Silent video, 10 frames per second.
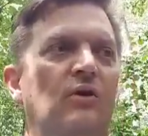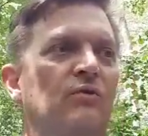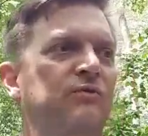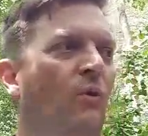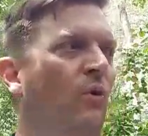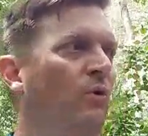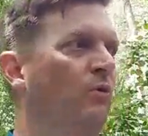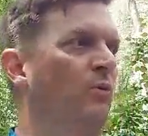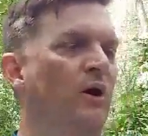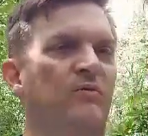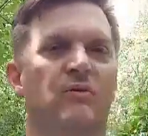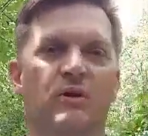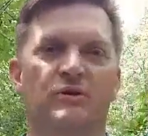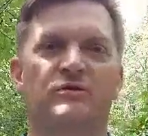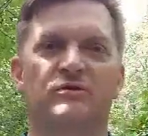for
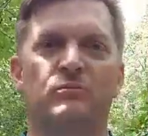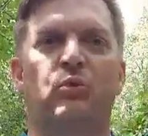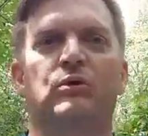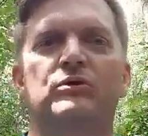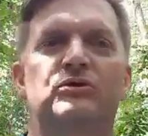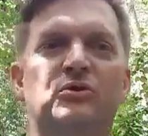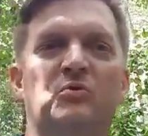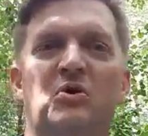whoever else is important to you,